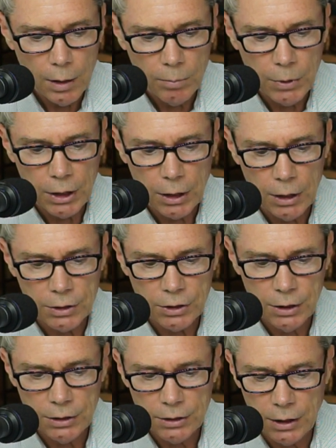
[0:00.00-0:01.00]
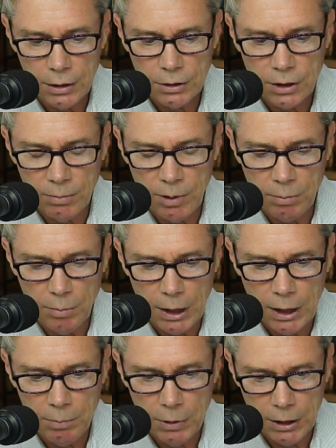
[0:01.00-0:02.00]
Because these things can be
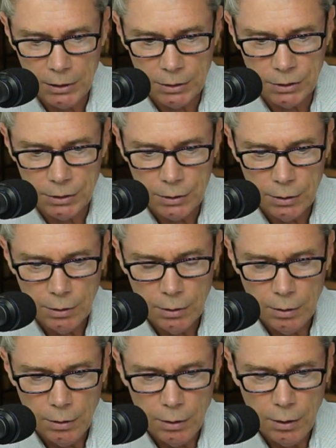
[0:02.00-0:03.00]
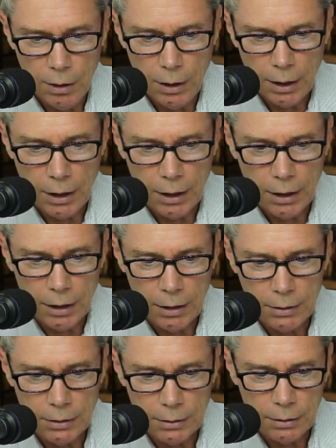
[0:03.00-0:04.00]
money pits
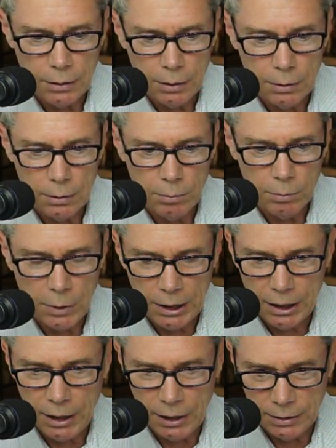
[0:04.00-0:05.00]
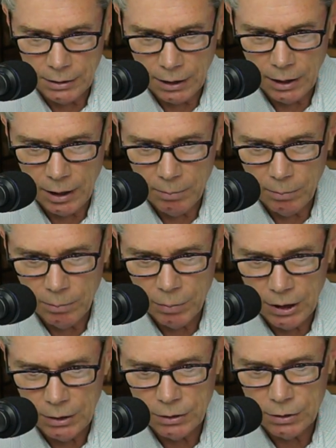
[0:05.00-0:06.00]
and money and time
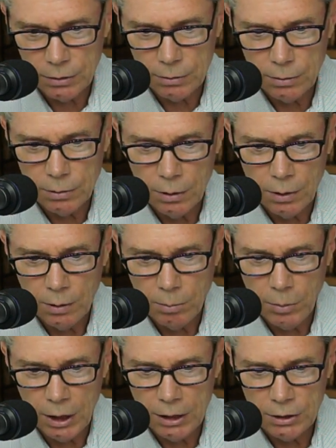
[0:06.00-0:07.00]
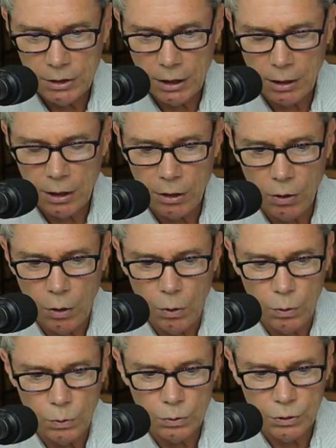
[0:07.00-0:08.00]
pits, money sucking
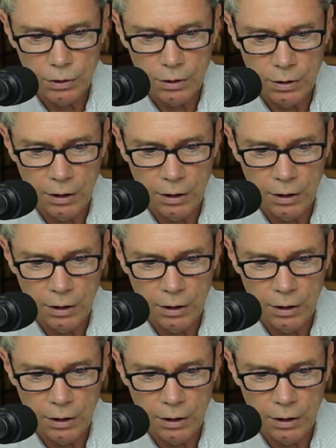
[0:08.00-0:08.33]
holes